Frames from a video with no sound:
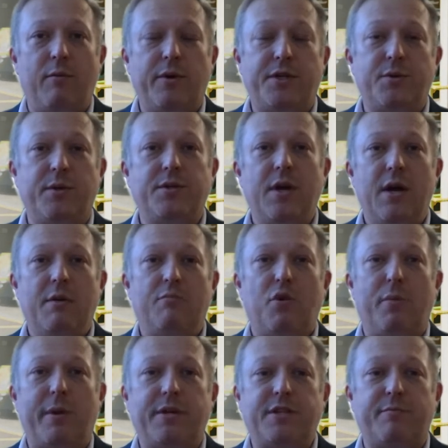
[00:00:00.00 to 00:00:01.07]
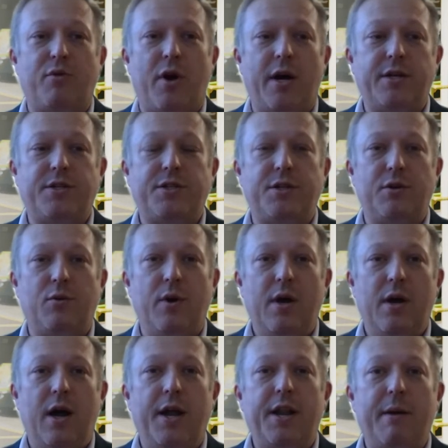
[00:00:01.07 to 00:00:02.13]
which was probably a surprise to
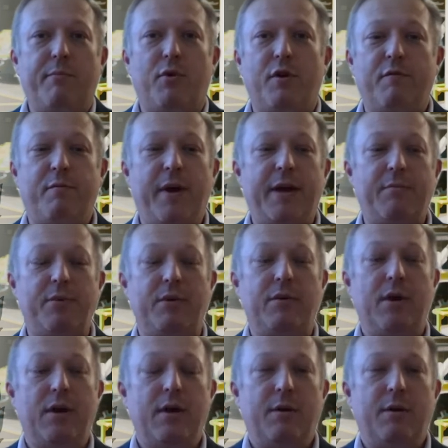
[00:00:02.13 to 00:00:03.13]
a number of people,